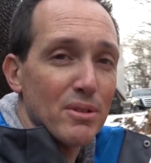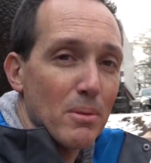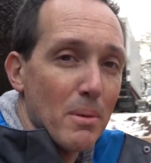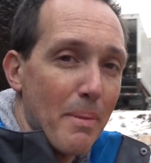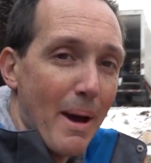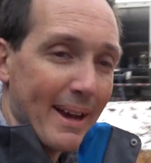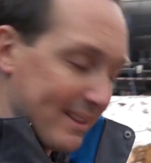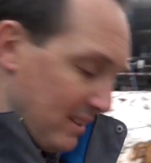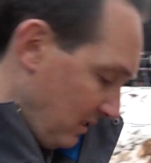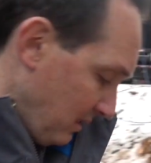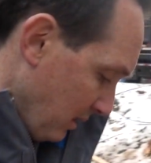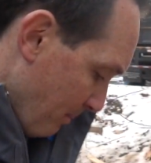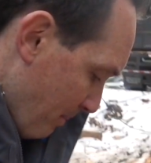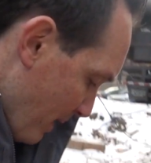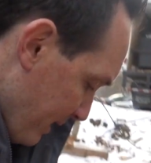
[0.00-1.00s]
We'll be back in a
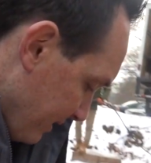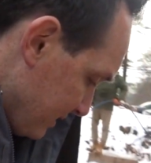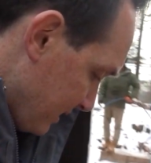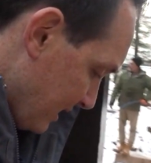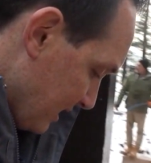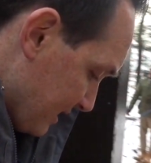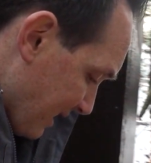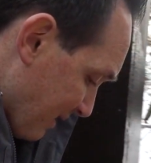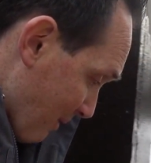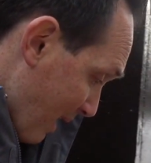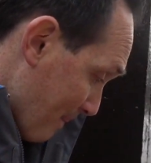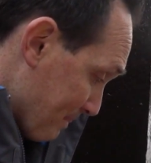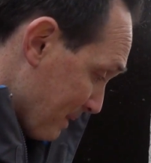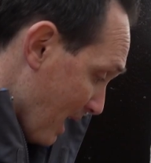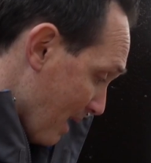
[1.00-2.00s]
little bit. You'll see this thing
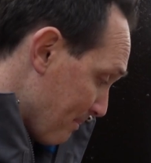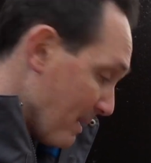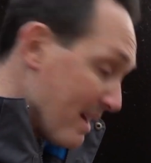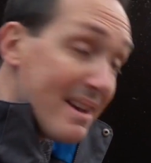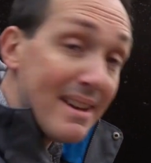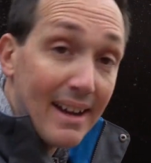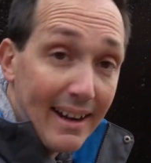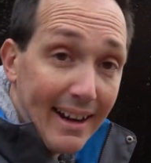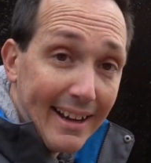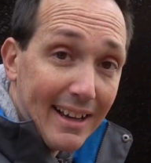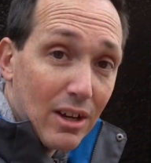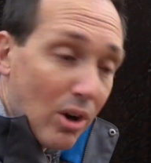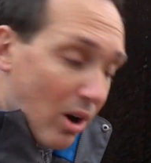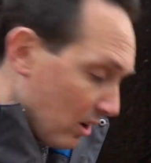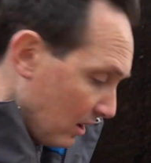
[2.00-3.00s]
wrapped up, and I
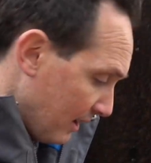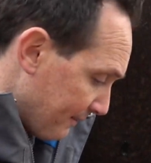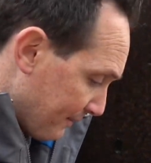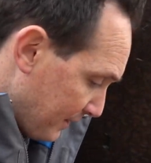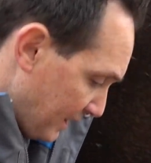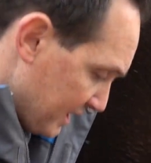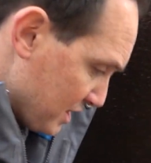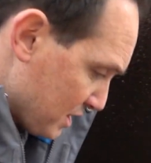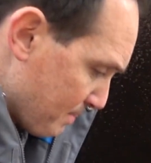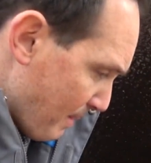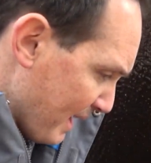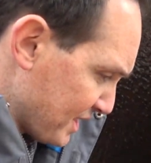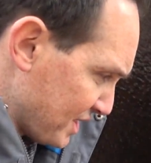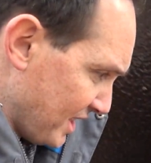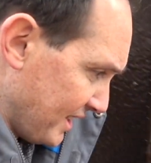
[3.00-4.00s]
can call in for the
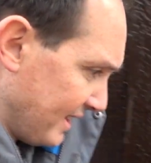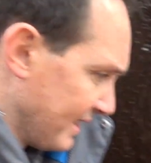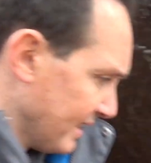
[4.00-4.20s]
inspection.